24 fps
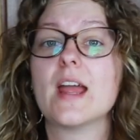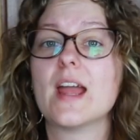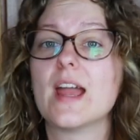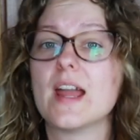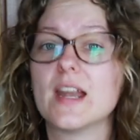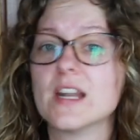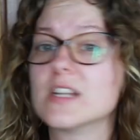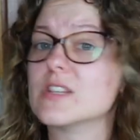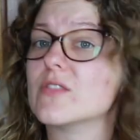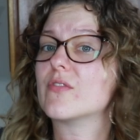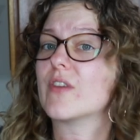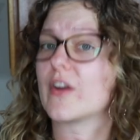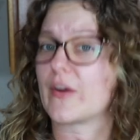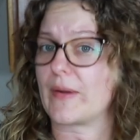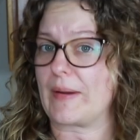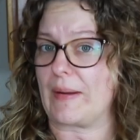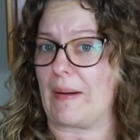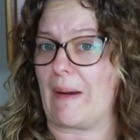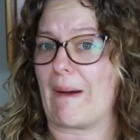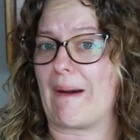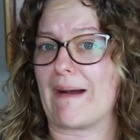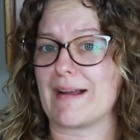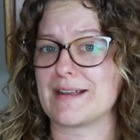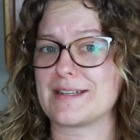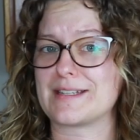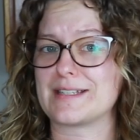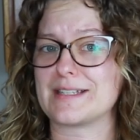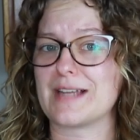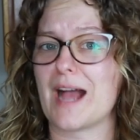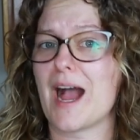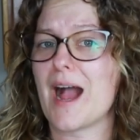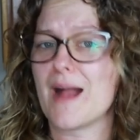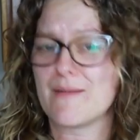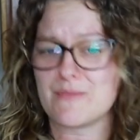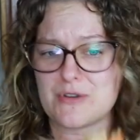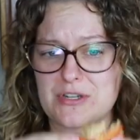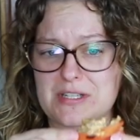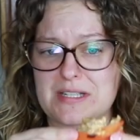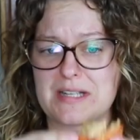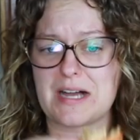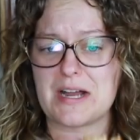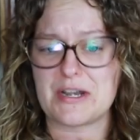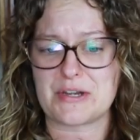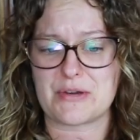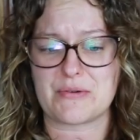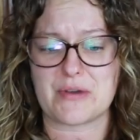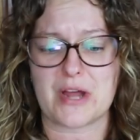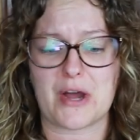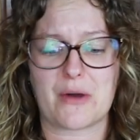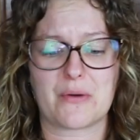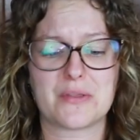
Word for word: It is very hot. I'm just letting you know.